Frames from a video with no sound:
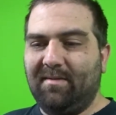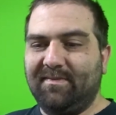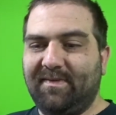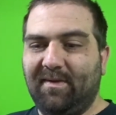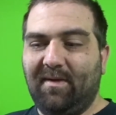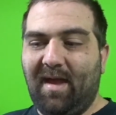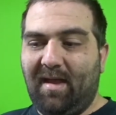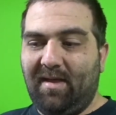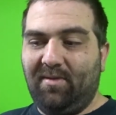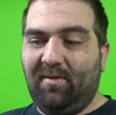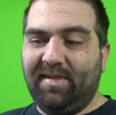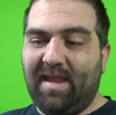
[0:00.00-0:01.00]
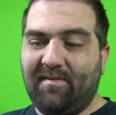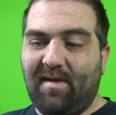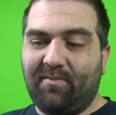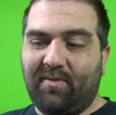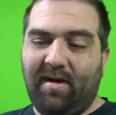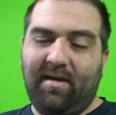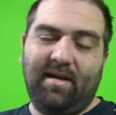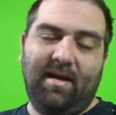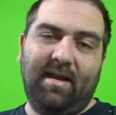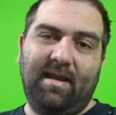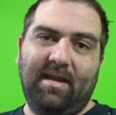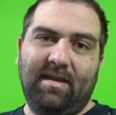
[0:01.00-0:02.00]
So the only thing I've upgraded in
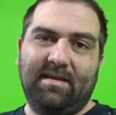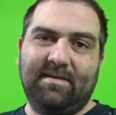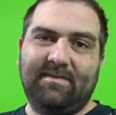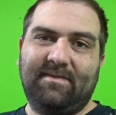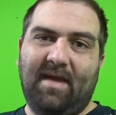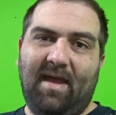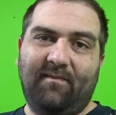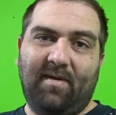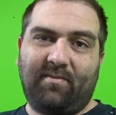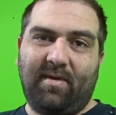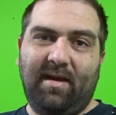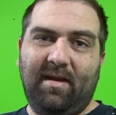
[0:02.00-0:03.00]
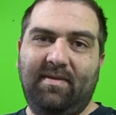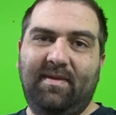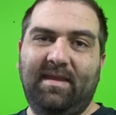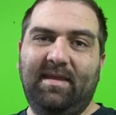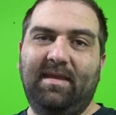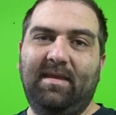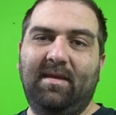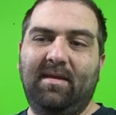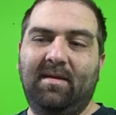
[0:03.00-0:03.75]
it is I've upgraded the